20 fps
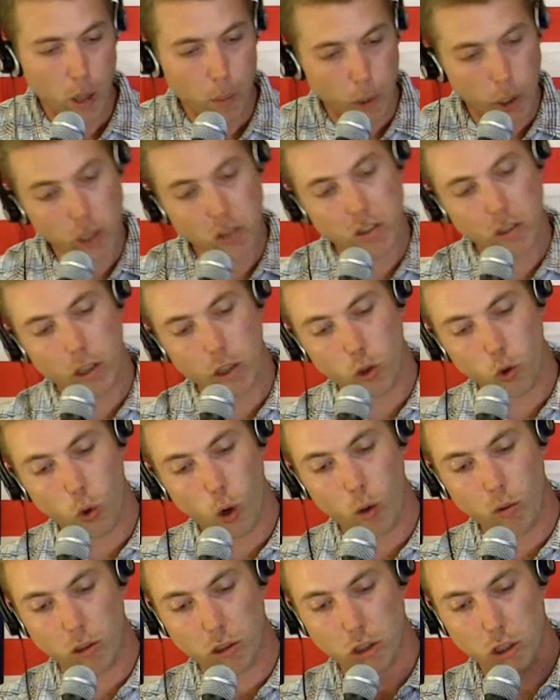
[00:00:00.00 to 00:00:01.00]
But here's a good
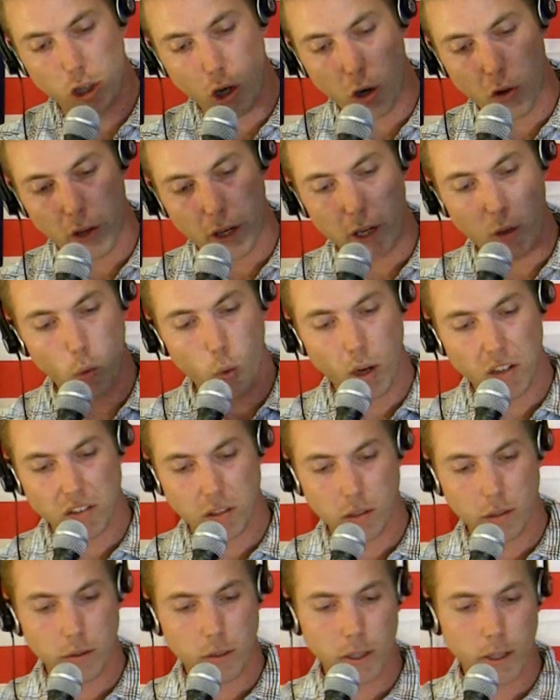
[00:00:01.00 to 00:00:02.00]
quote to show that he
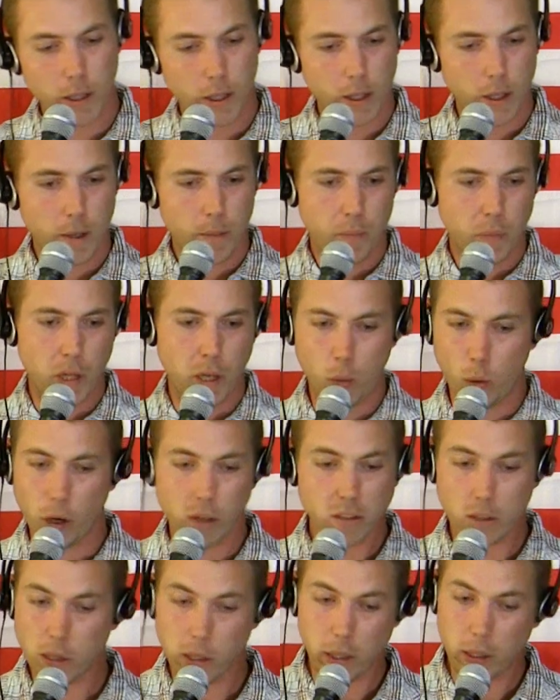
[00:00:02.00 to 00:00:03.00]
wasn't
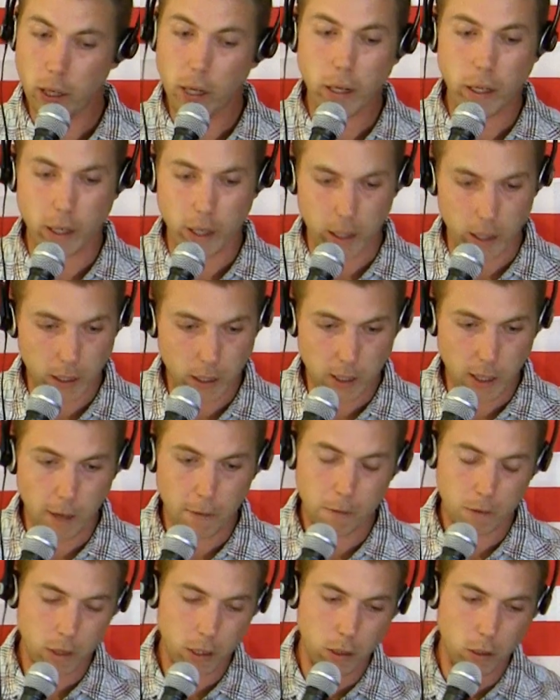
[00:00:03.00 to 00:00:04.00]
an idiot. He
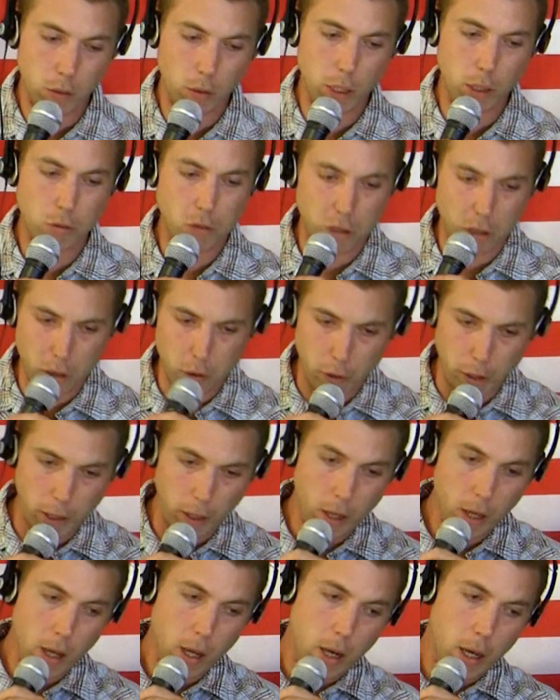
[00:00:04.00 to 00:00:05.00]
definitely knew what he was
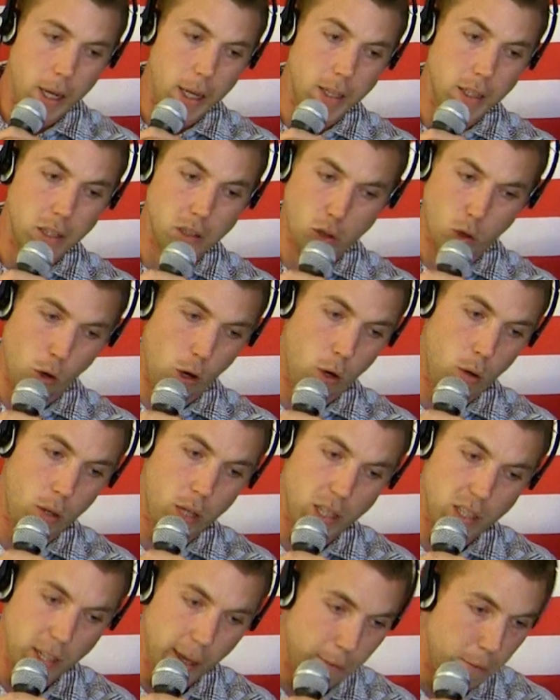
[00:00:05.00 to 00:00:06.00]
doing. And this quote
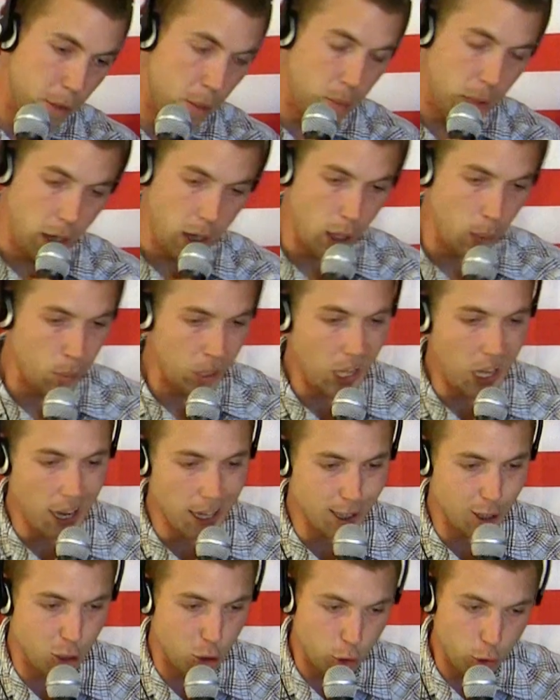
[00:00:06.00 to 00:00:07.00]
can definitely be
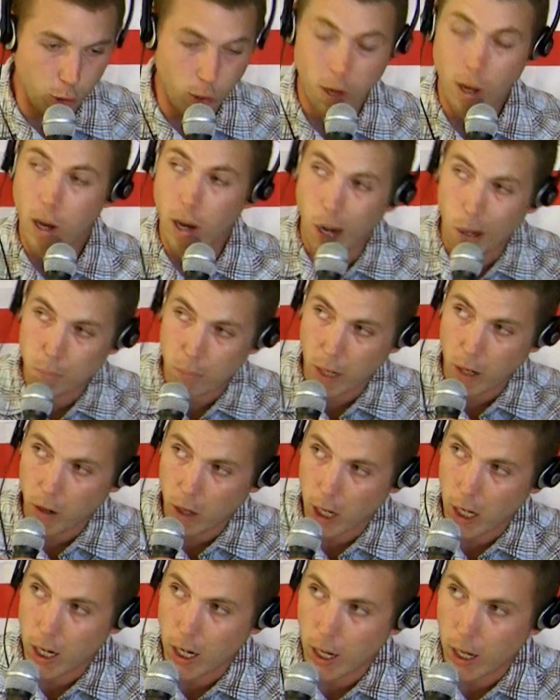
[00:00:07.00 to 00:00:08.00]
applied to
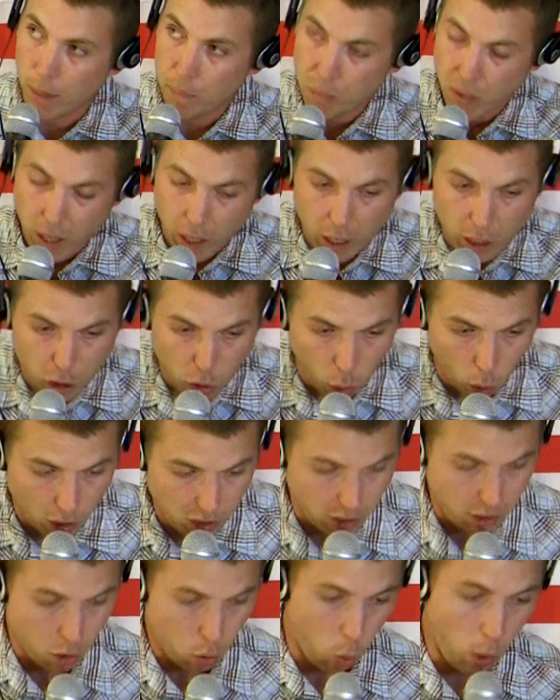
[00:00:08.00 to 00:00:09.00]
America in
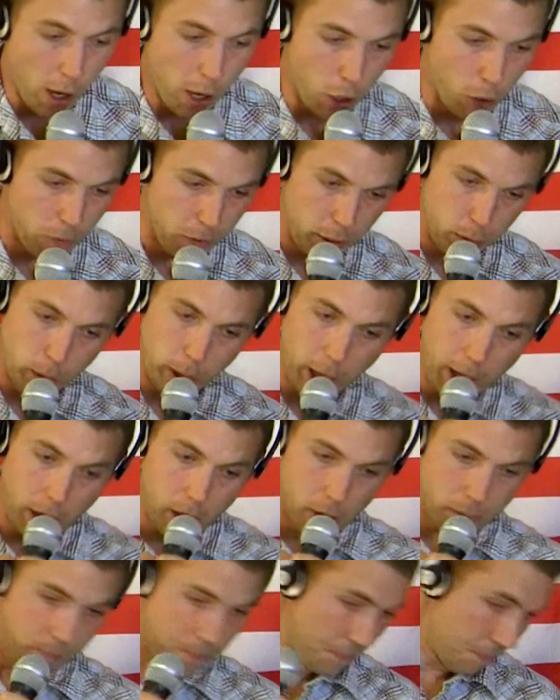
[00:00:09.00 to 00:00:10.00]
2012. Here we
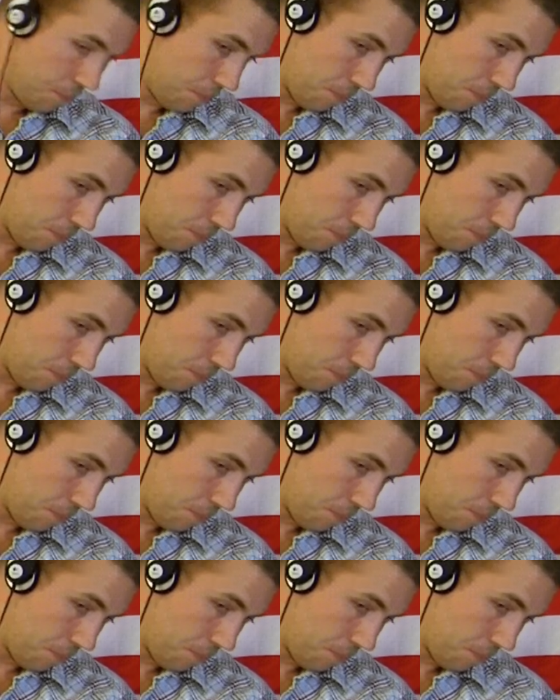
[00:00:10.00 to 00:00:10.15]
go.